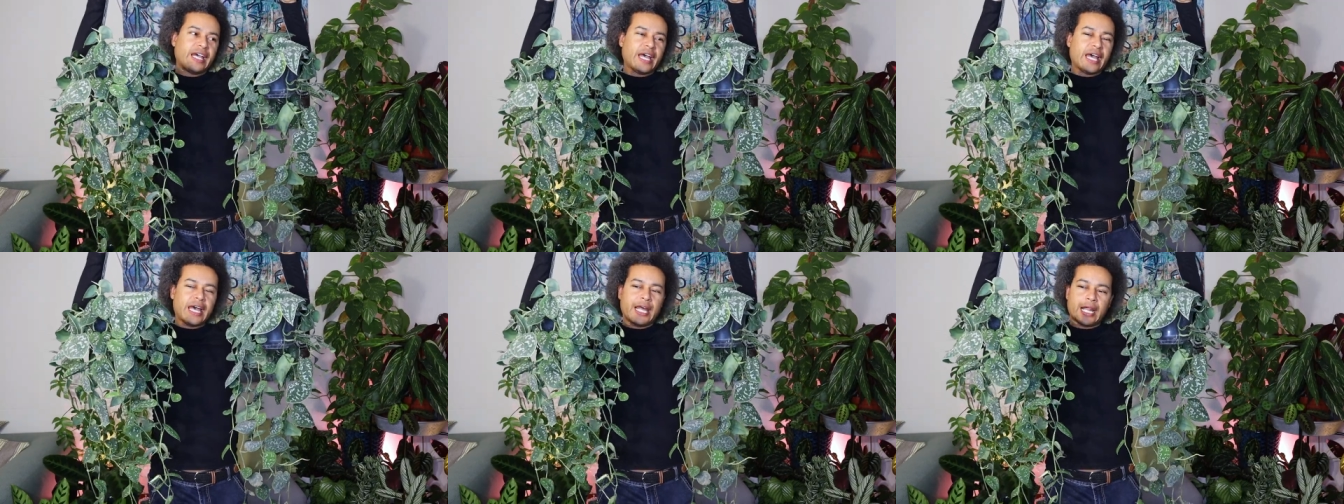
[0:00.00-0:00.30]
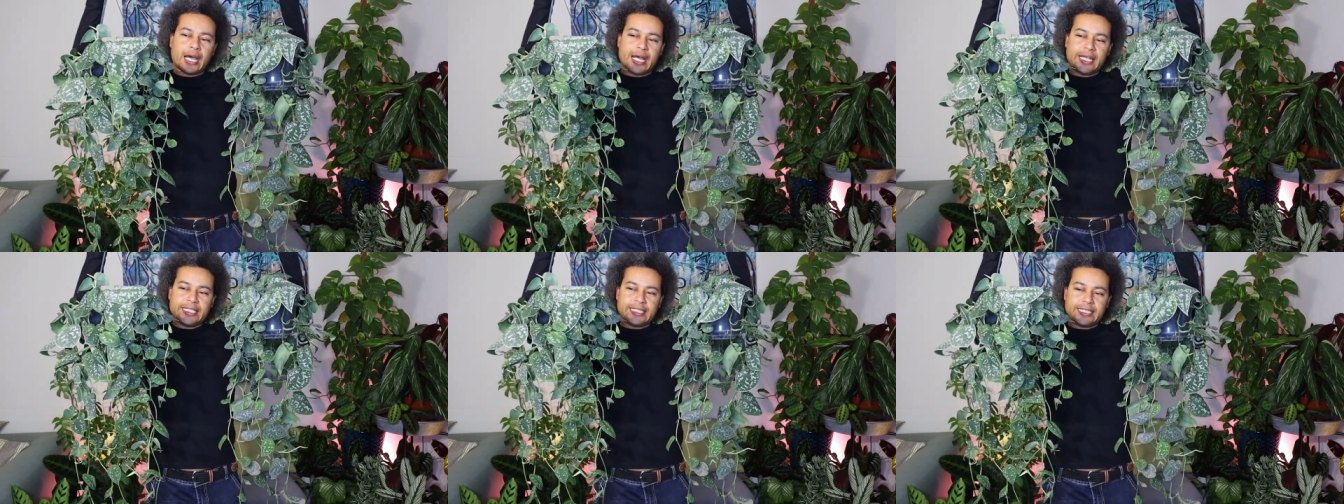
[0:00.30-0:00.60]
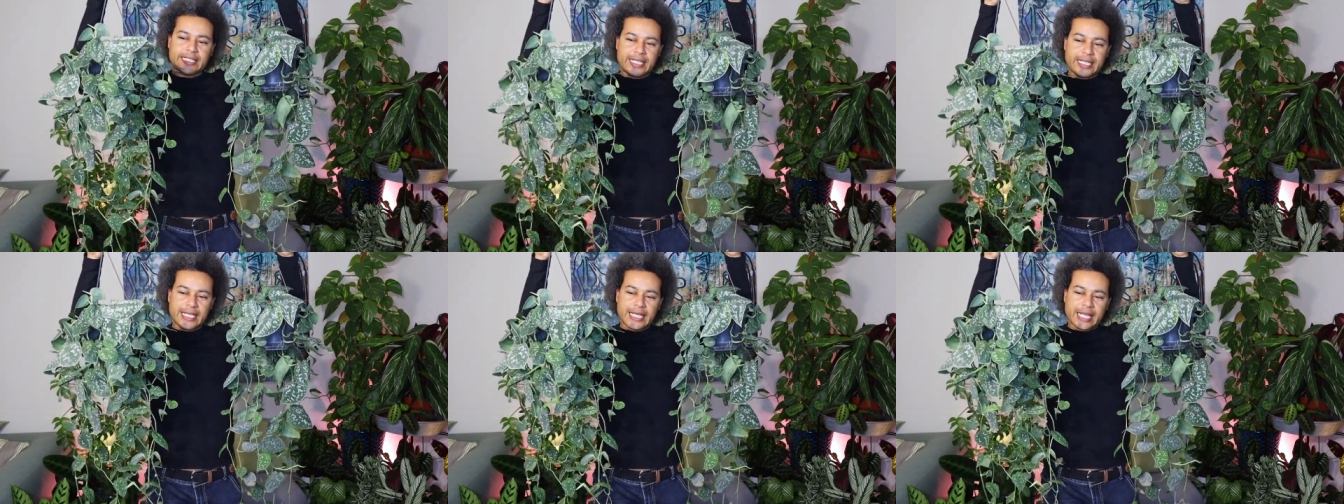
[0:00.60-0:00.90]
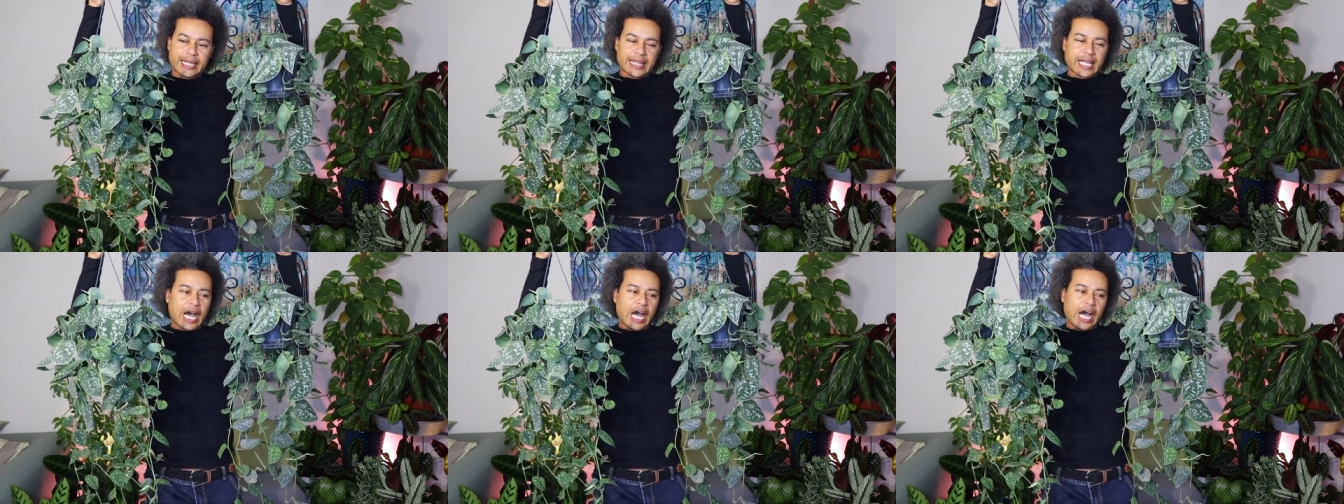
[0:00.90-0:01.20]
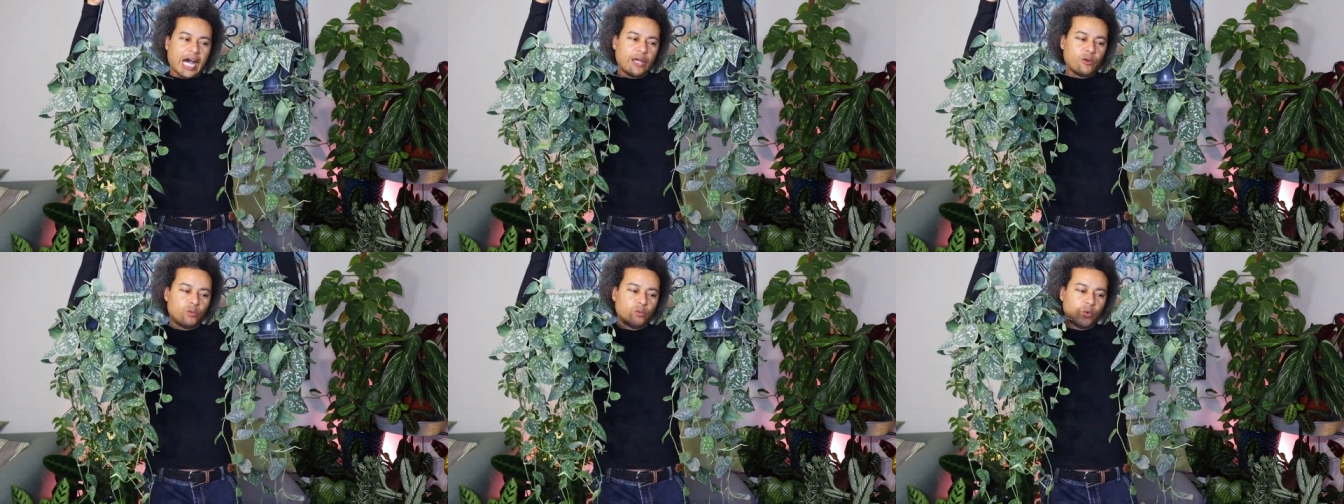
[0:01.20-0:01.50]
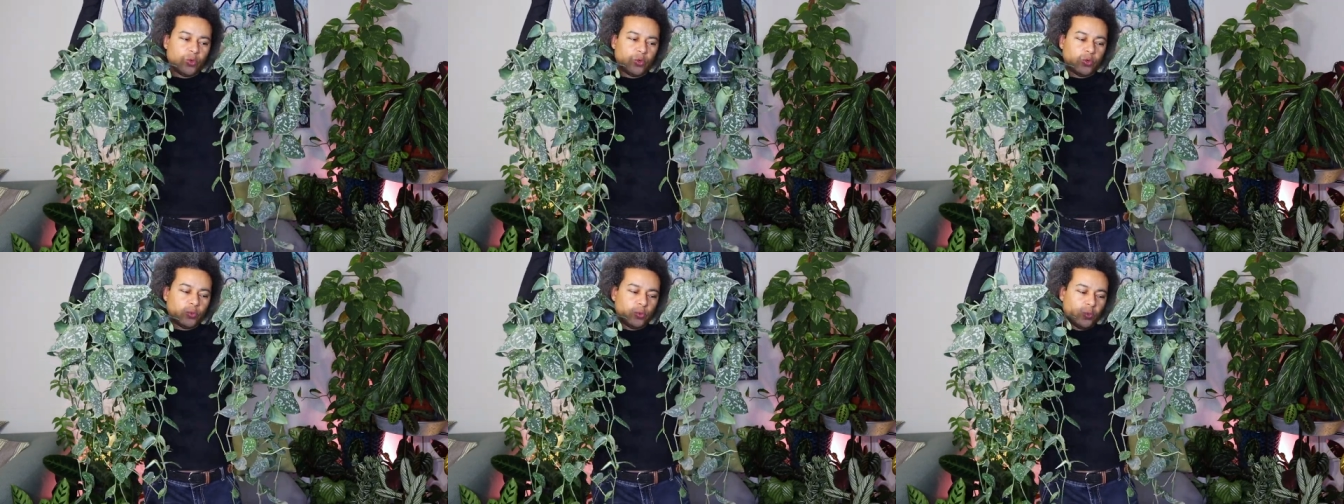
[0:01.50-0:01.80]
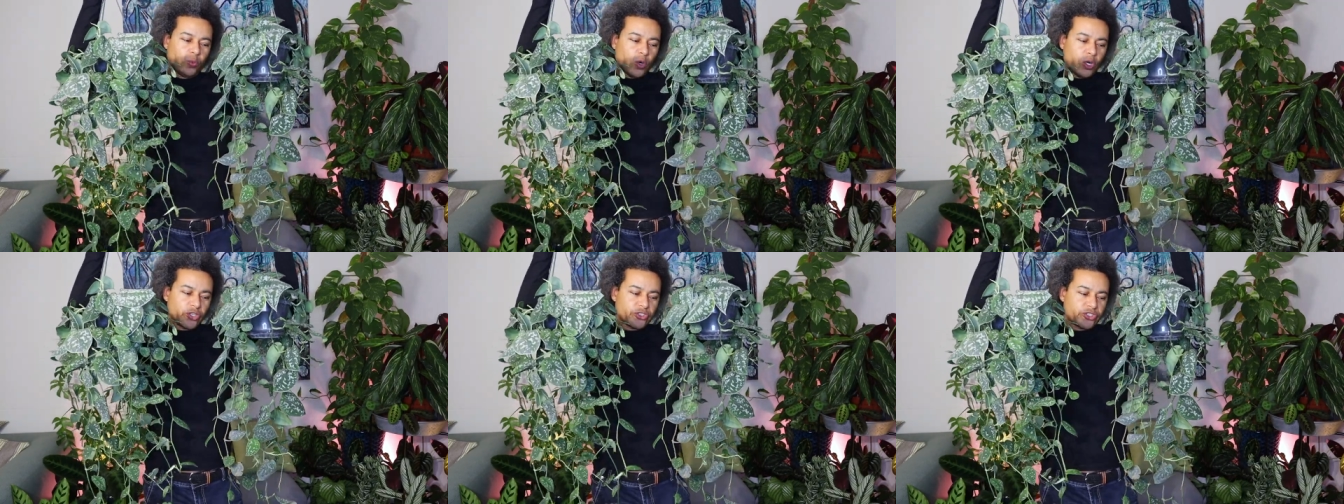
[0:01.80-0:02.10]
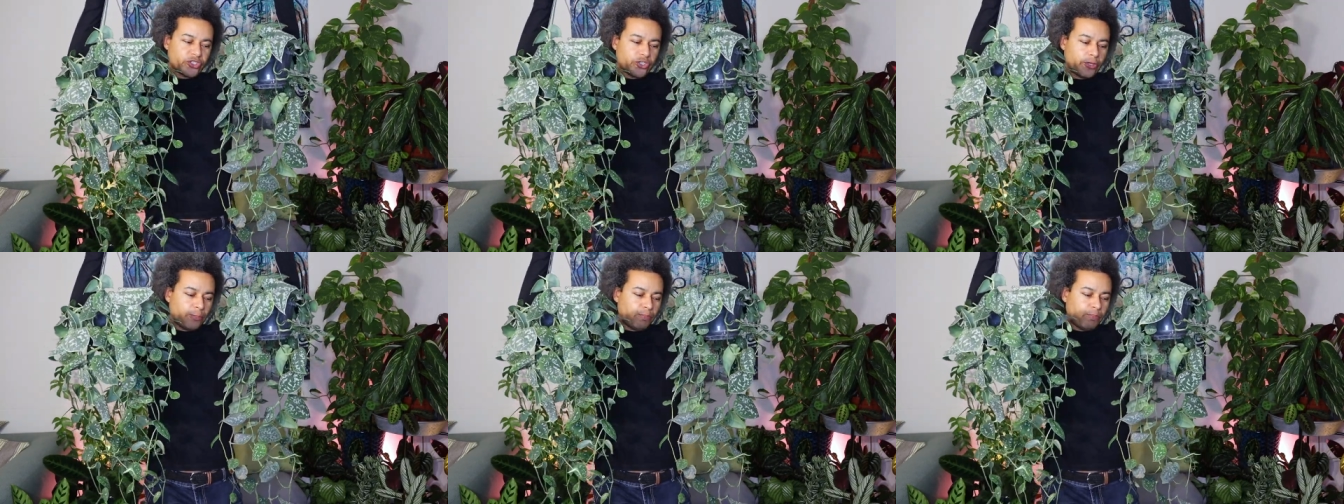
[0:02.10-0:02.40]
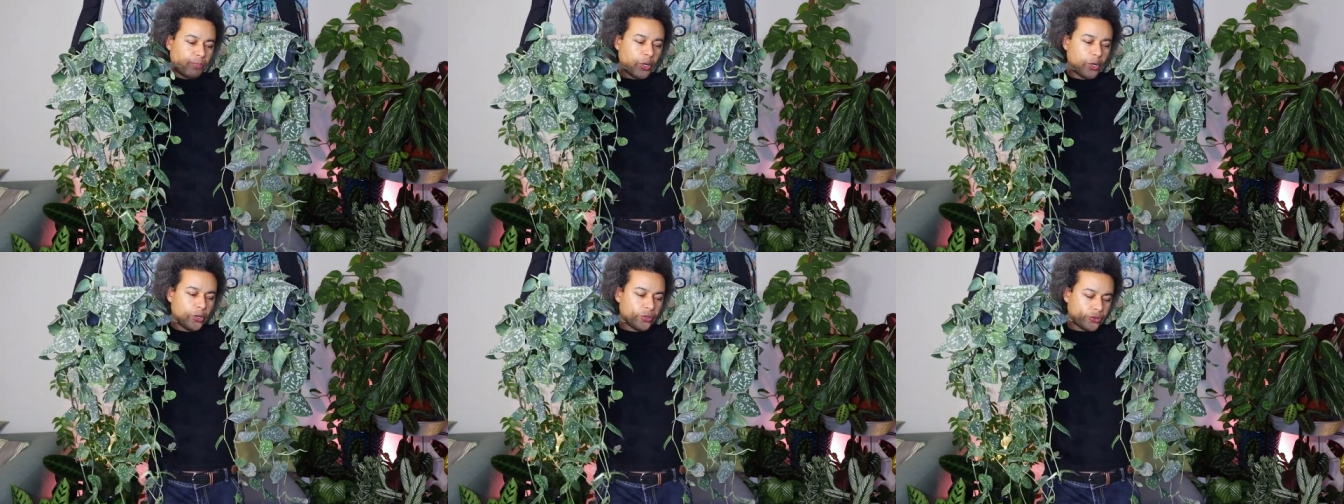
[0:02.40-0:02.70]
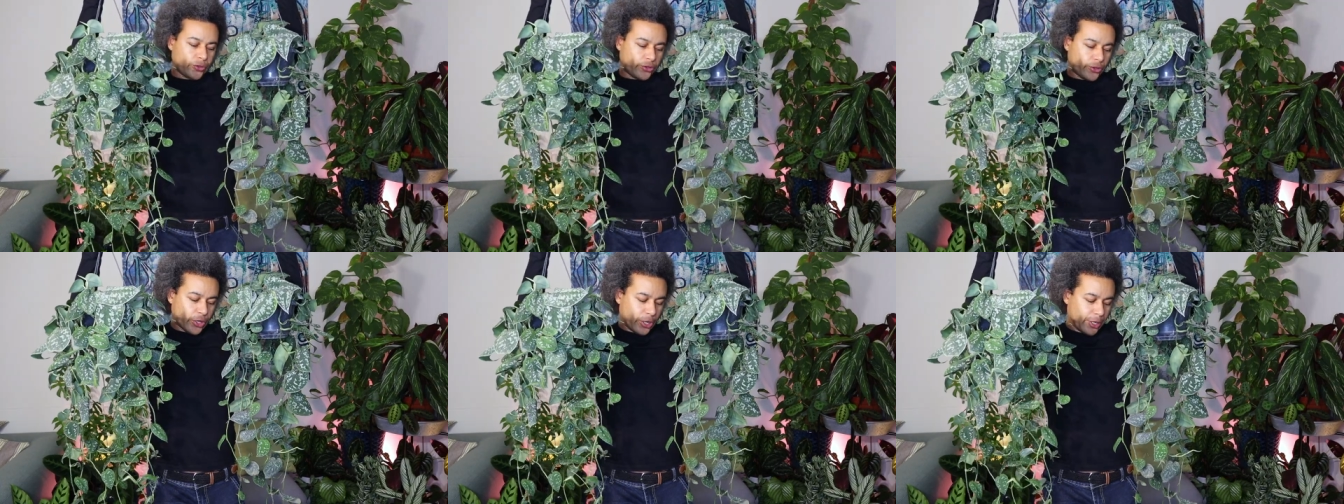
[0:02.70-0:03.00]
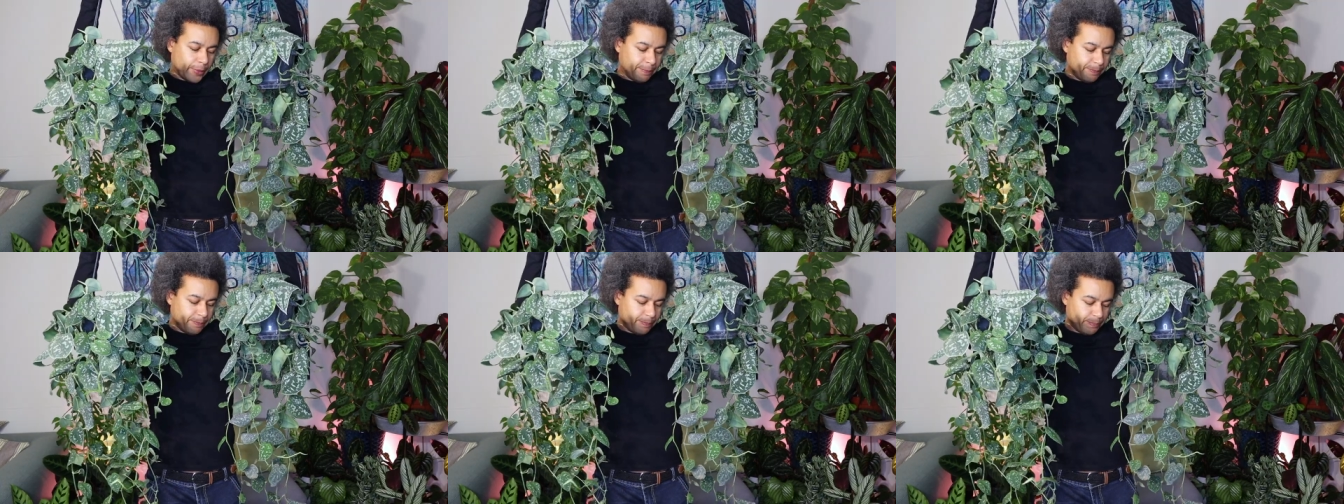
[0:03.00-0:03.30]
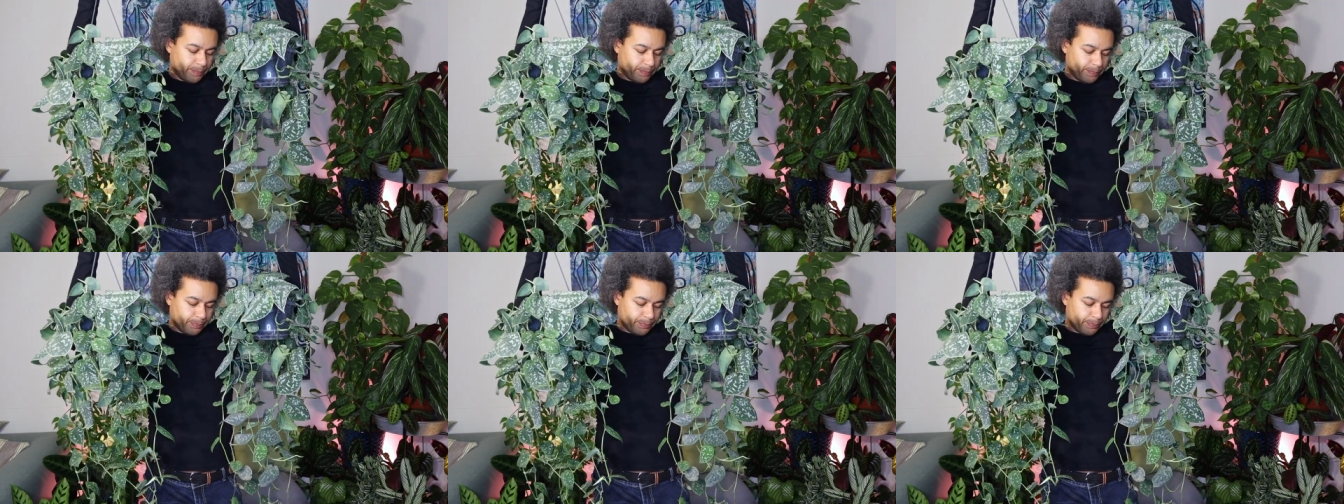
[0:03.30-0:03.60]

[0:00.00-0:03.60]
an idea that I will want to put them